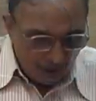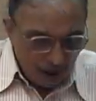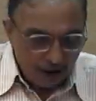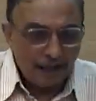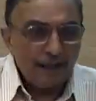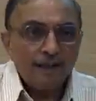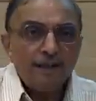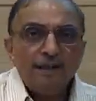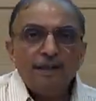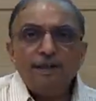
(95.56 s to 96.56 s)
Okay.
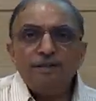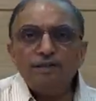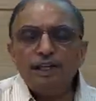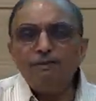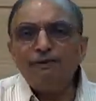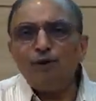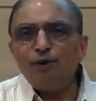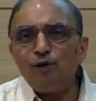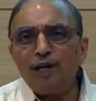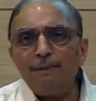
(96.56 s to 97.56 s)
So, just before
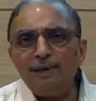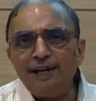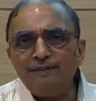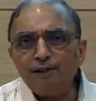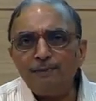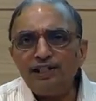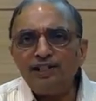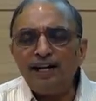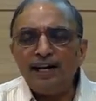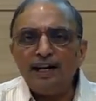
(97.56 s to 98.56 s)
you came in, I was
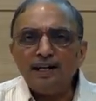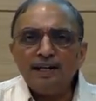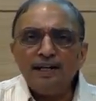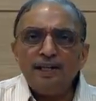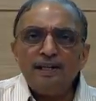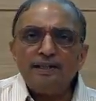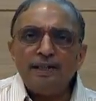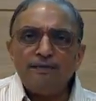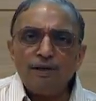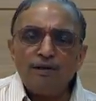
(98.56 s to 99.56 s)
mentioning
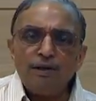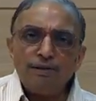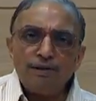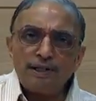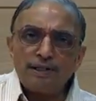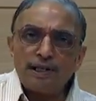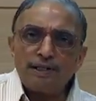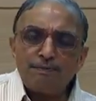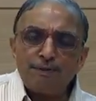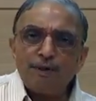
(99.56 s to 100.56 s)
that we are going to
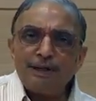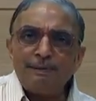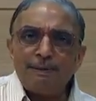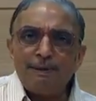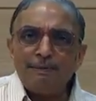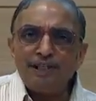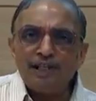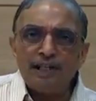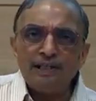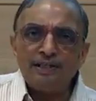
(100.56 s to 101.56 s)
discuss programmable
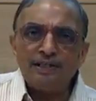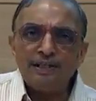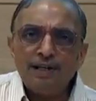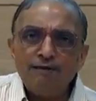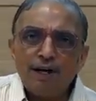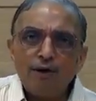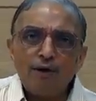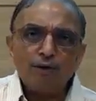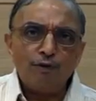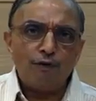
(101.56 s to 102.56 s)
machines, and we are
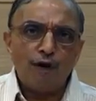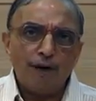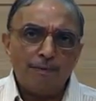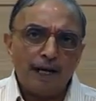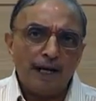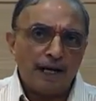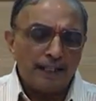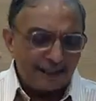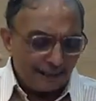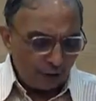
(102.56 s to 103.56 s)
going to form a
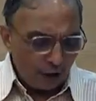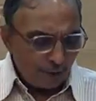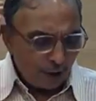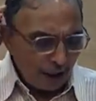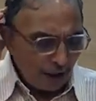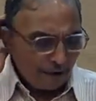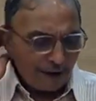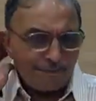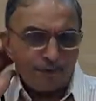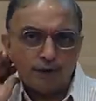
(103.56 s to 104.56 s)
conceptual model of
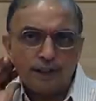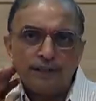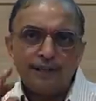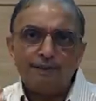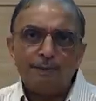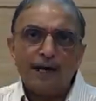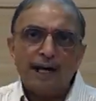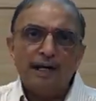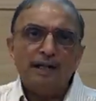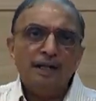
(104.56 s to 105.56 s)
computers in our
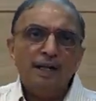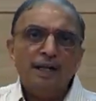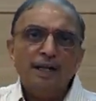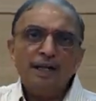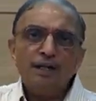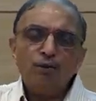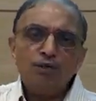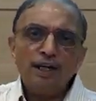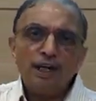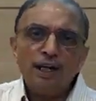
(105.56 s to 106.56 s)
mind
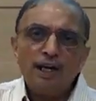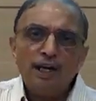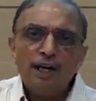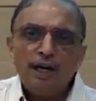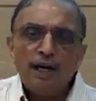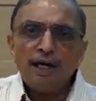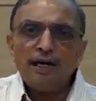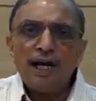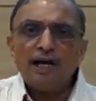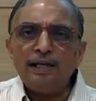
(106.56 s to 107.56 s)
using
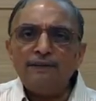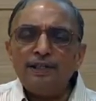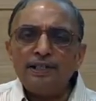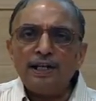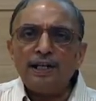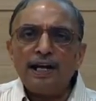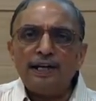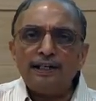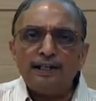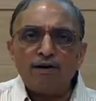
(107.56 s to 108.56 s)
an artificial
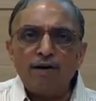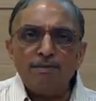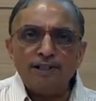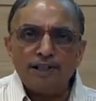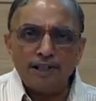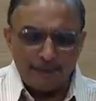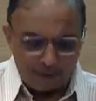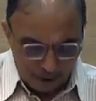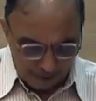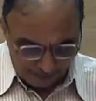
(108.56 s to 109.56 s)
character called Mr.
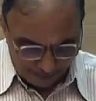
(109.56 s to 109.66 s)
Dumbo.